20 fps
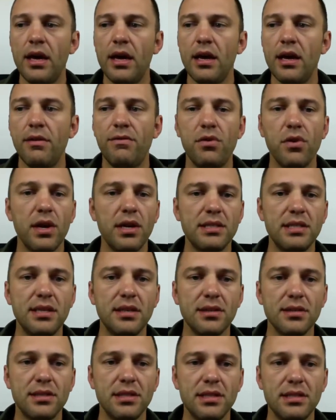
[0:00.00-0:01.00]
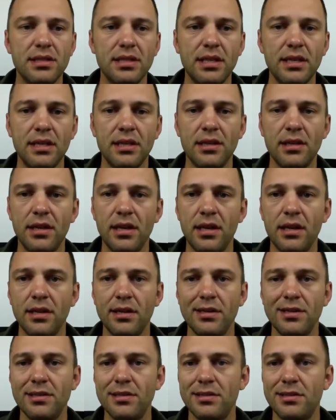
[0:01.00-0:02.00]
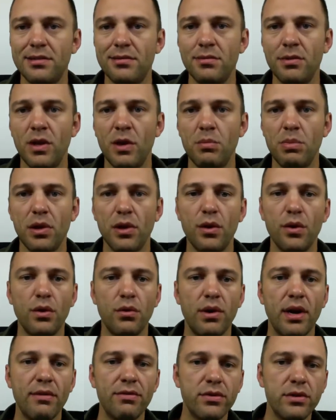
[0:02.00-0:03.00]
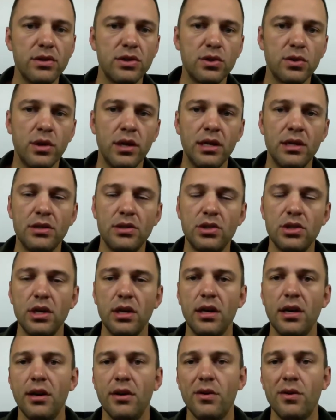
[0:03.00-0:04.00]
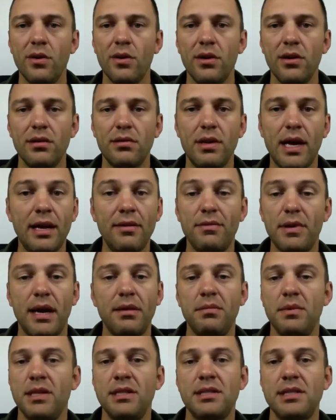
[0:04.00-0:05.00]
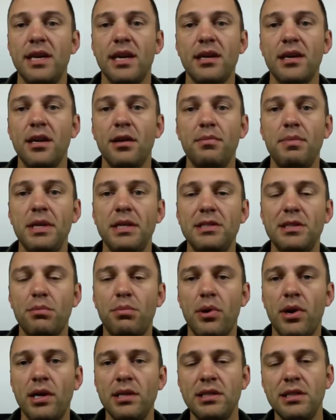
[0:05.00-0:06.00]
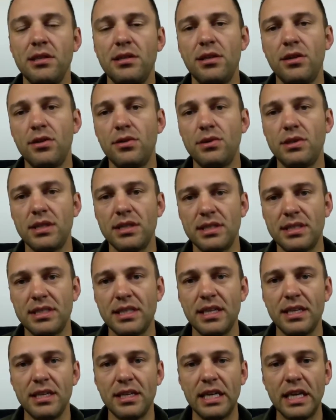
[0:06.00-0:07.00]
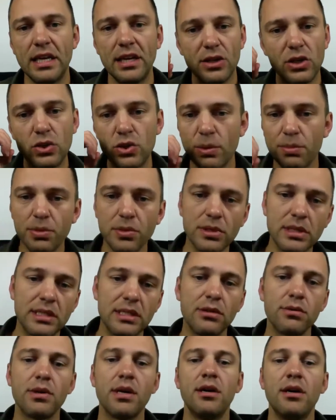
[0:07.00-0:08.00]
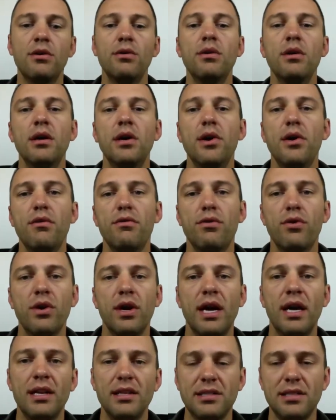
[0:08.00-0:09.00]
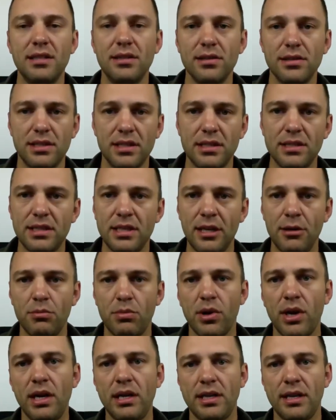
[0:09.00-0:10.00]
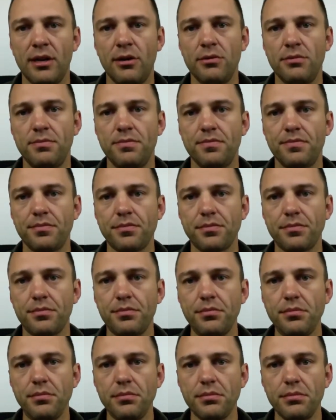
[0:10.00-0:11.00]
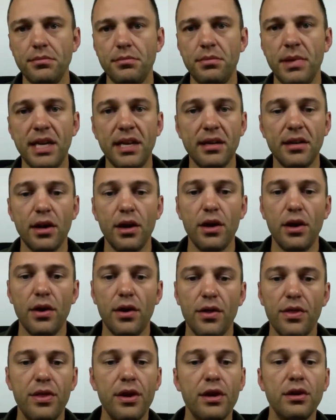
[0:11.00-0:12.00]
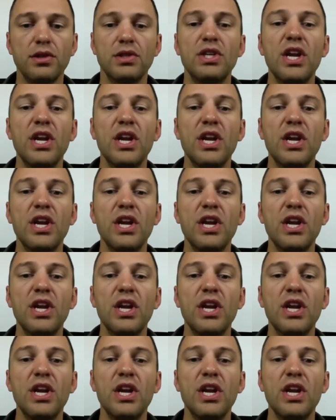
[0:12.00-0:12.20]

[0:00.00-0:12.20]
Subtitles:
if your N-acetylcysteine is below the reference range, it's not going to be surprising to you to see 000 for N-acetylcysteine breakdown. Meaning there's